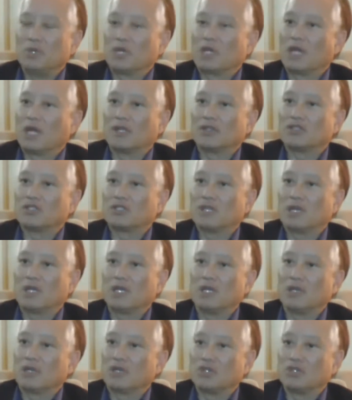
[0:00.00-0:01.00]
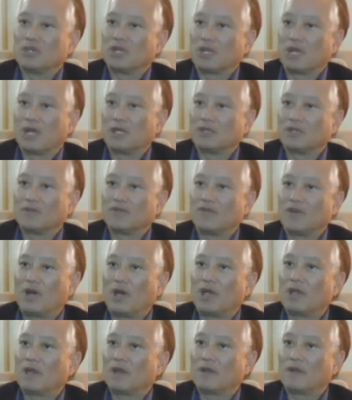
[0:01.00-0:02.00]
You can't study it because you can't
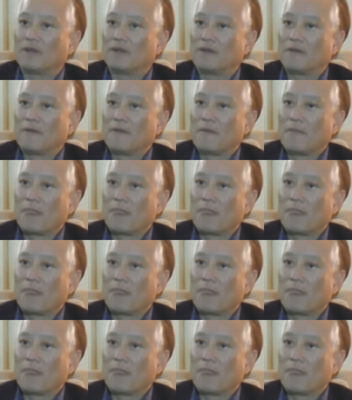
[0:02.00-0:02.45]
define it,